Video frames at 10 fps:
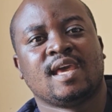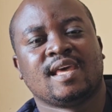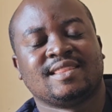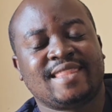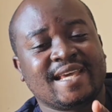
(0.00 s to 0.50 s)

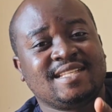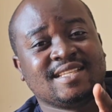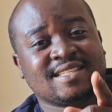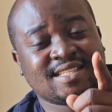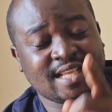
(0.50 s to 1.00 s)
That
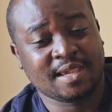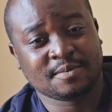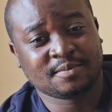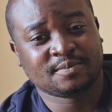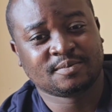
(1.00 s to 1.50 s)
is
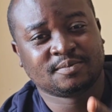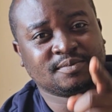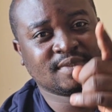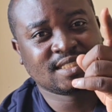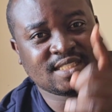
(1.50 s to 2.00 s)
time.
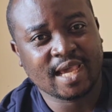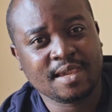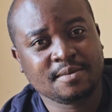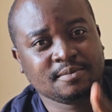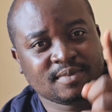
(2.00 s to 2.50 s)

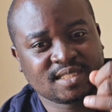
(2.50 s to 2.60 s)
Time.